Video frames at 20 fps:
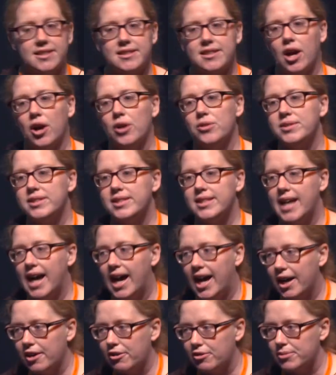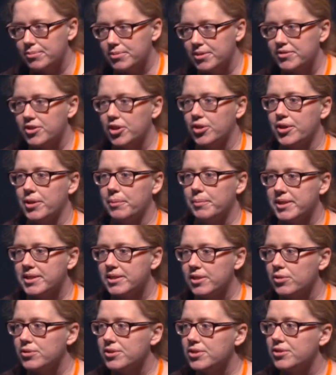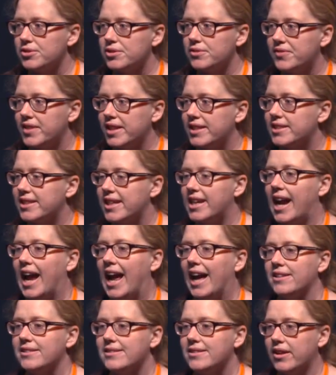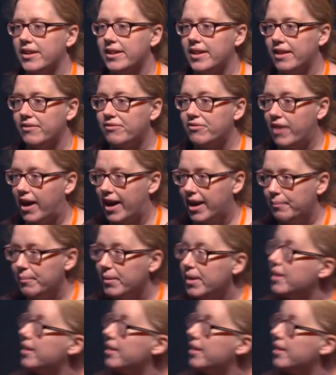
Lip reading: to OCR groups of documents and all sorts of things that are outside that frame.